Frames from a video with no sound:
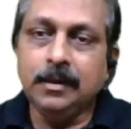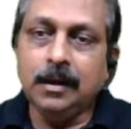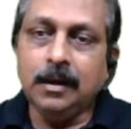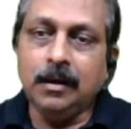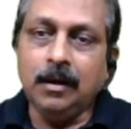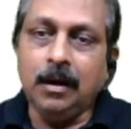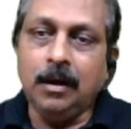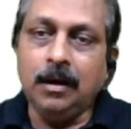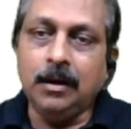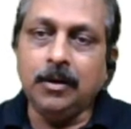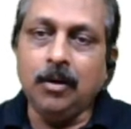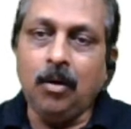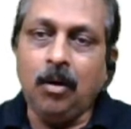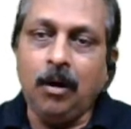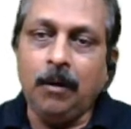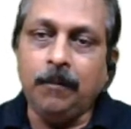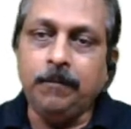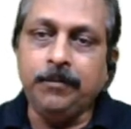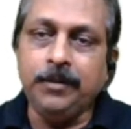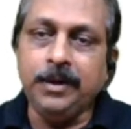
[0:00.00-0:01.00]
Are
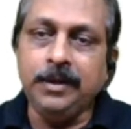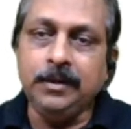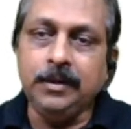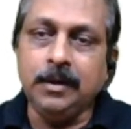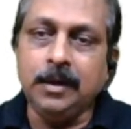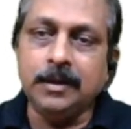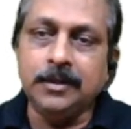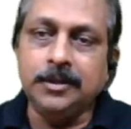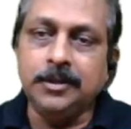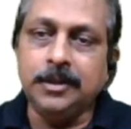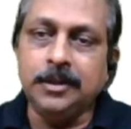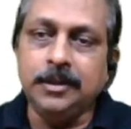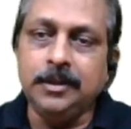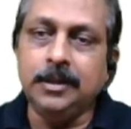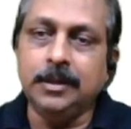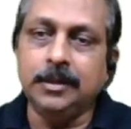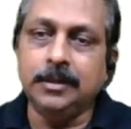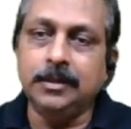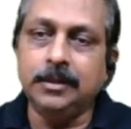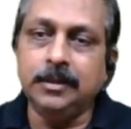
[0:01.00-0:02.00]
often
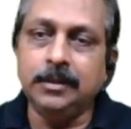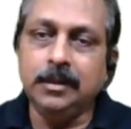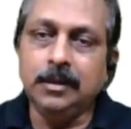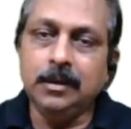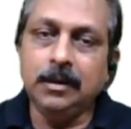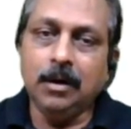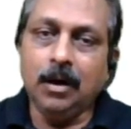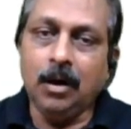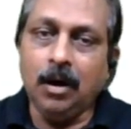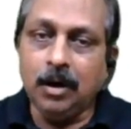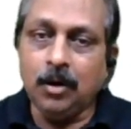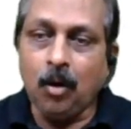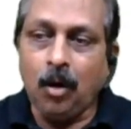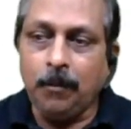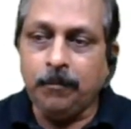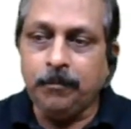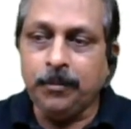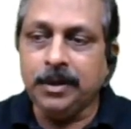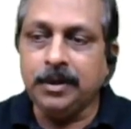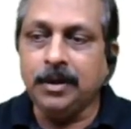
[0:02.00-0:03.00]
considered. Are
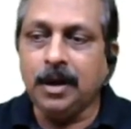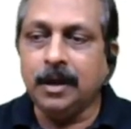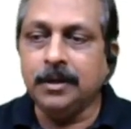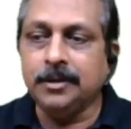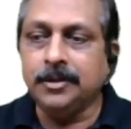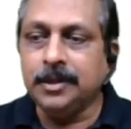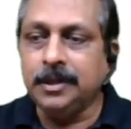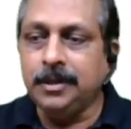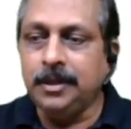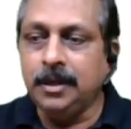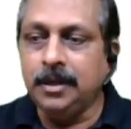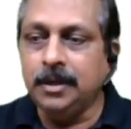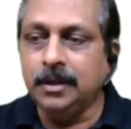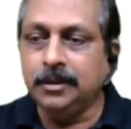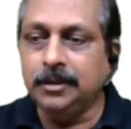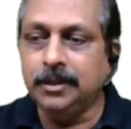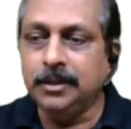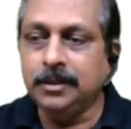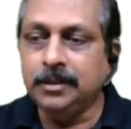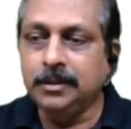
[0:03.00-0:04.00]
often considered.